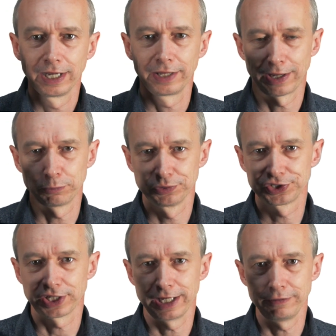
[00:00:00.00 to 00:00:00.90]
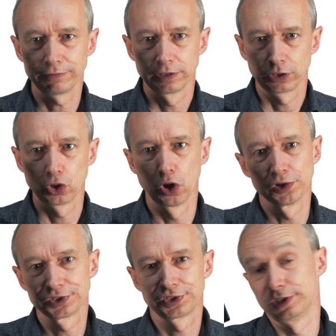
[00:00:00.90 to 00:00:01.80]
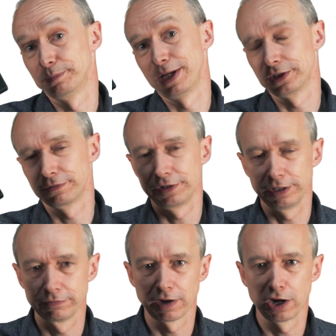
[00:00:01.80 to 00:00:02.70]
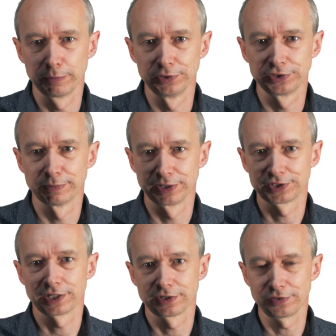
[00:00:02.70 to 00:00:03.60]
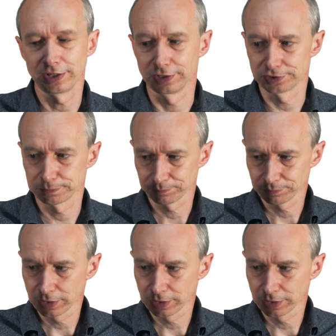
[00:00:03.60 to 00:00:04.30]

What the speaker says: And that will save costs. It's better for the environment, amongst other things.